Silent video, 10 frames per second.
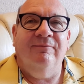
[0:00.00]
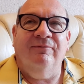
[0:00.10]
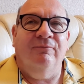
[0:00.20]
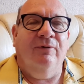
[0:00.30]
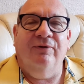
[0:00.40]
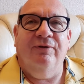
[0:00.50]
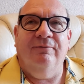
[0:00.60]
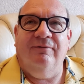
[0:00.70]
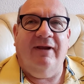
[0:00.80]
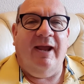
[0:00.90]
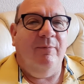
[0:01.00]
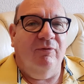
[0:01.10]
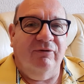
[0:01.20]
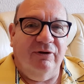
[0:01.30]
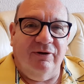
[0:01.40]
one game
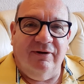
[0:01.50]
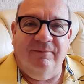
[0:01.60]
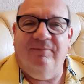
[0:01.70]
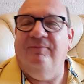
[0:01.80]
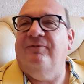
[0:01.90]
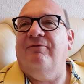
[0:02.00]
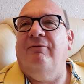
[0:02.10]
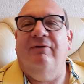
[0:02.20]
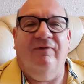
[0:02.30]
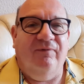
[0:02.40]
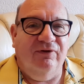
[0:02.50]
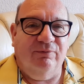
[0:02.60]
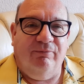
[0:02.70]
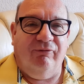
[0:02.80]
or another throwing a fris